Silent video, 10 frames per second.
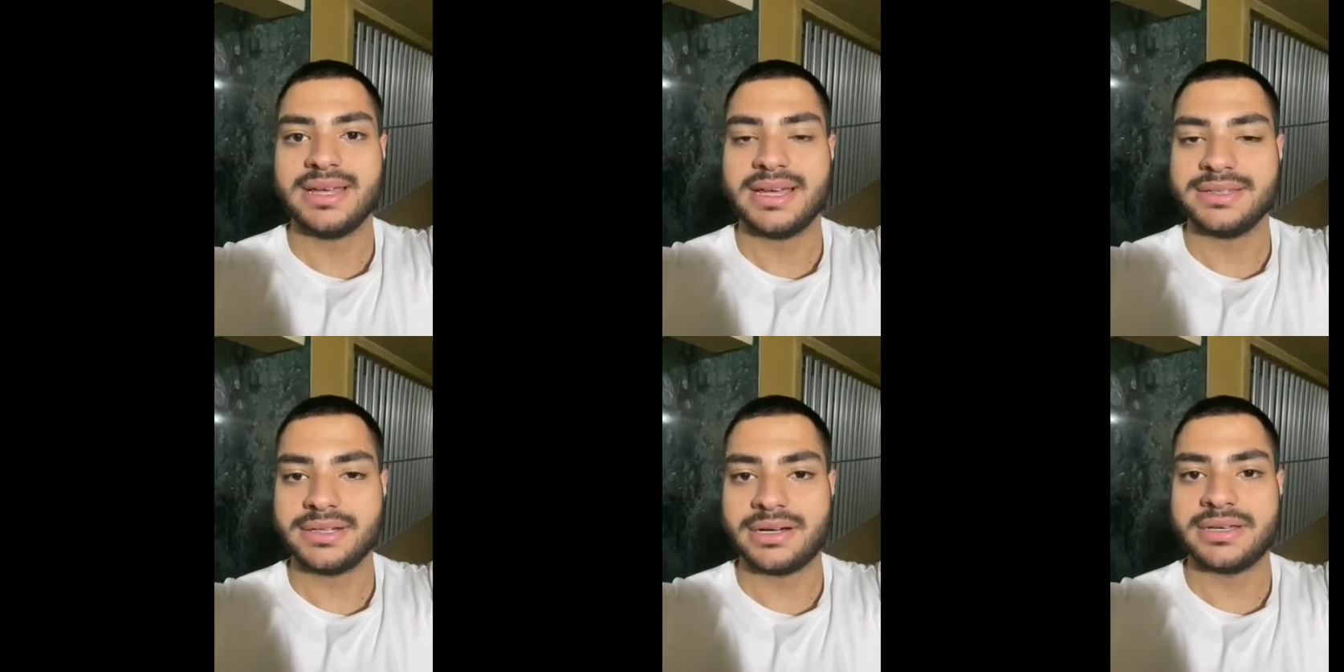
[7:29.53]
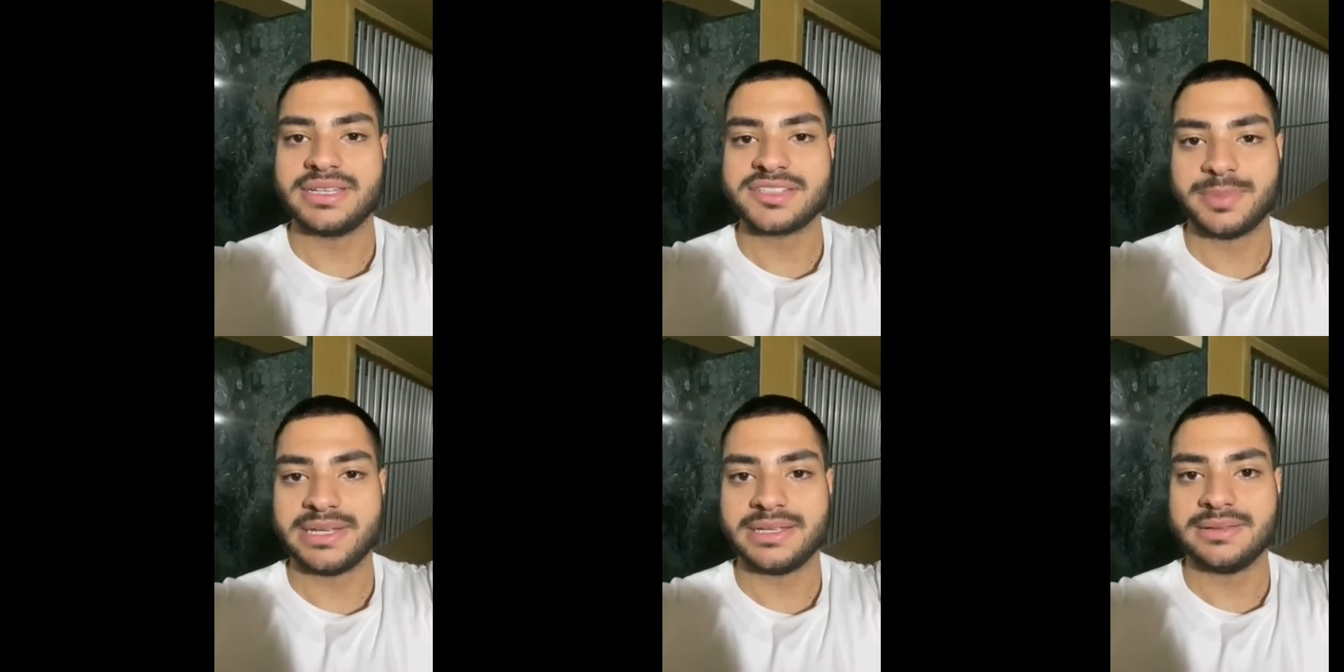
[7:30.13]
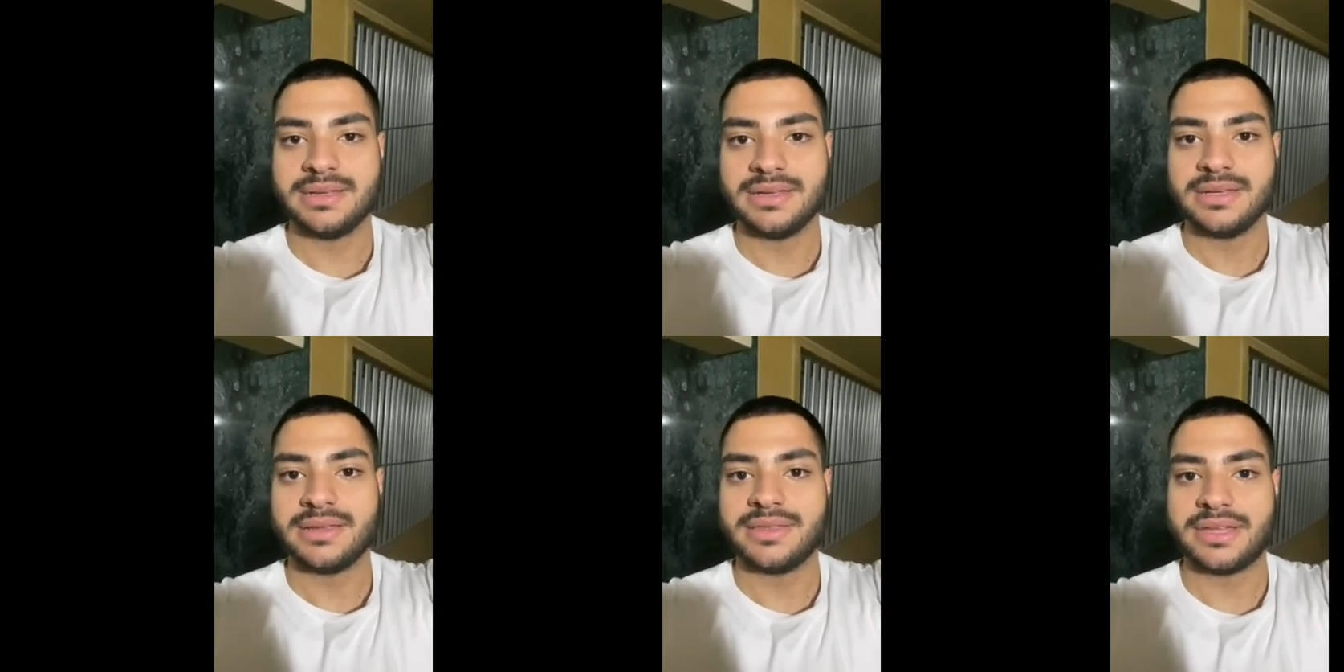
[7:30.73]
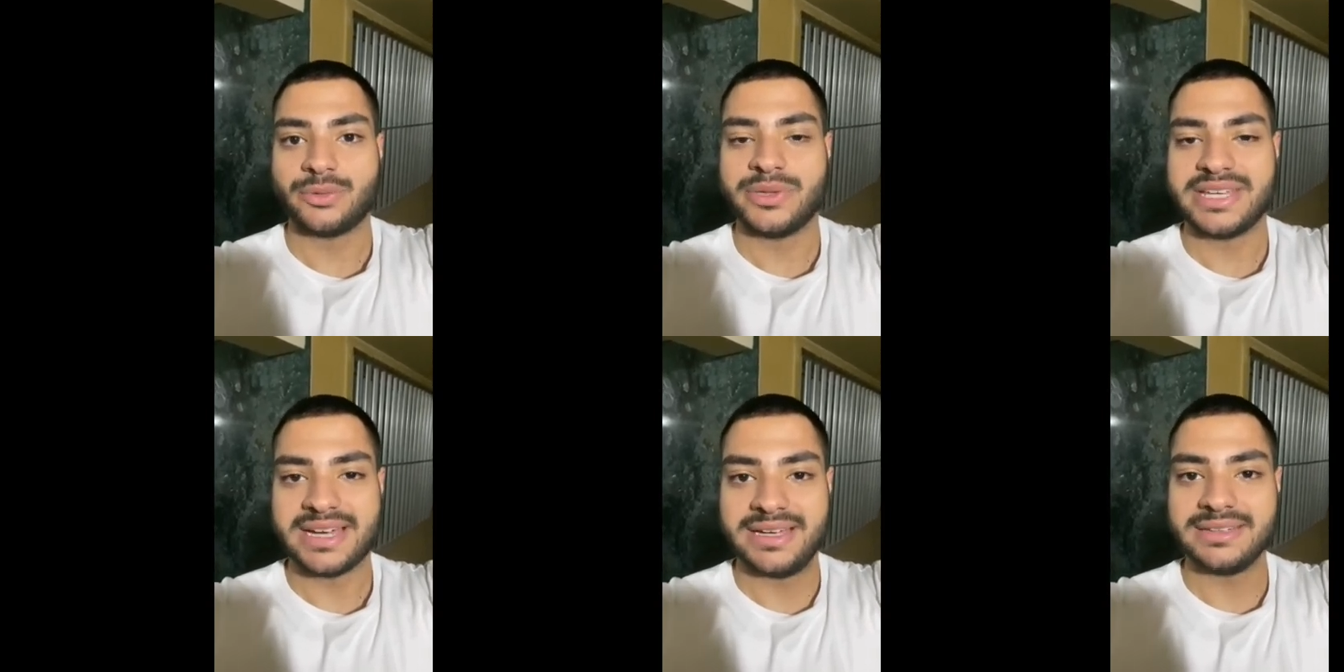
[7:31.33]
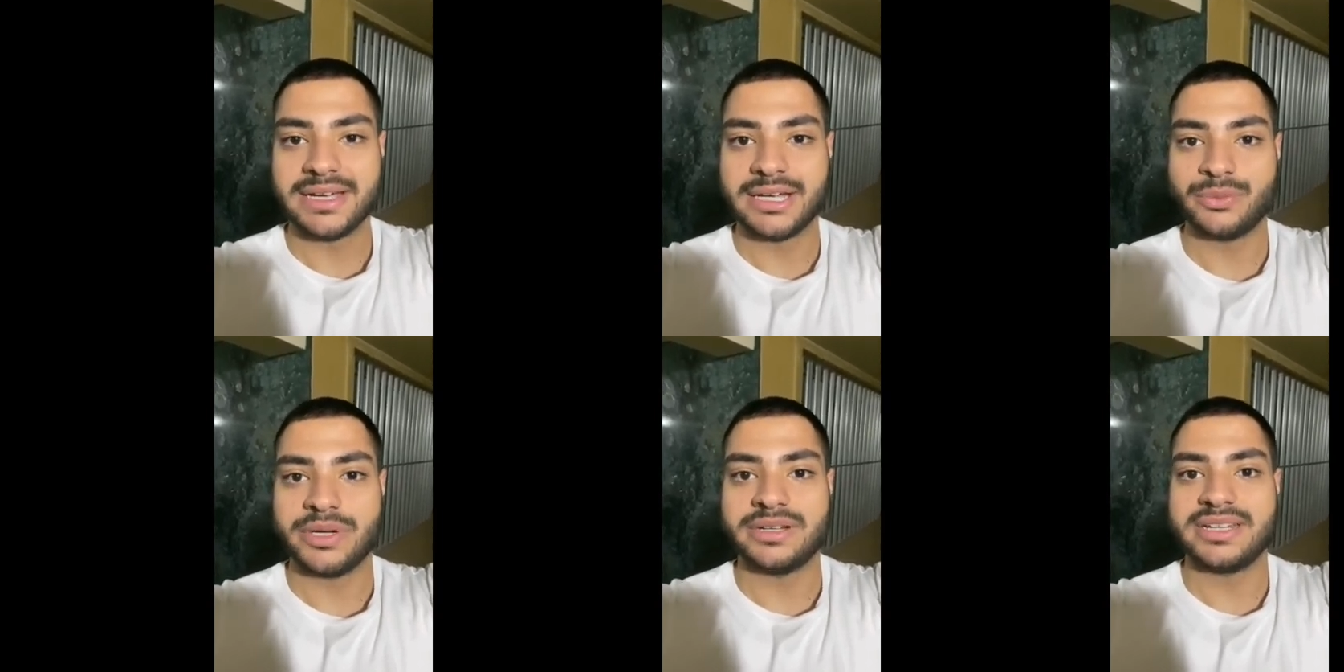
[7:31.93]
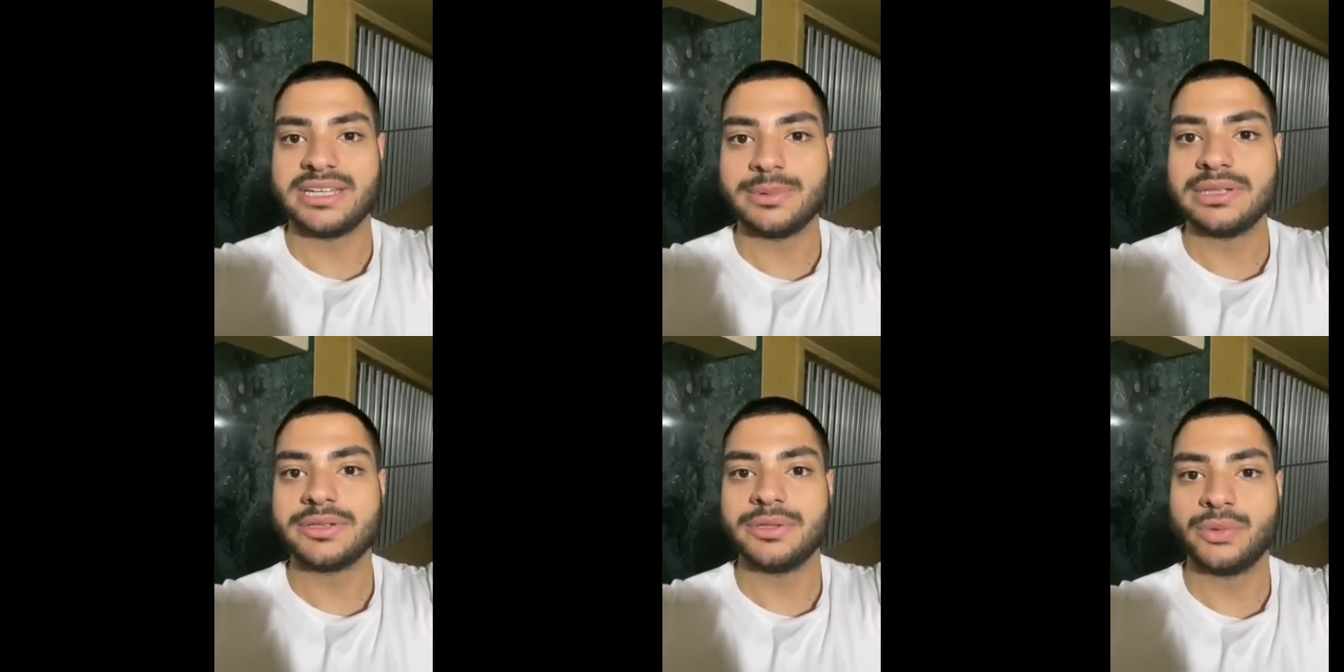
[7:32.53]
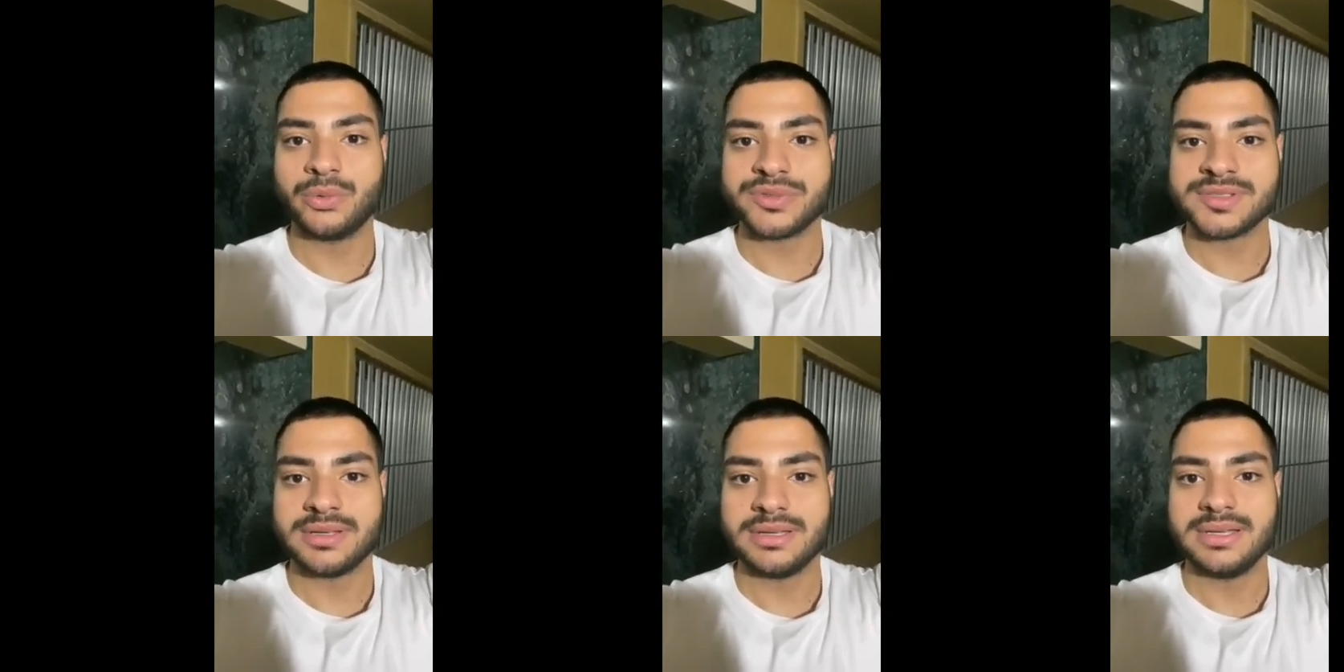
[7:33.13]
and I explained, that we can and we are able to use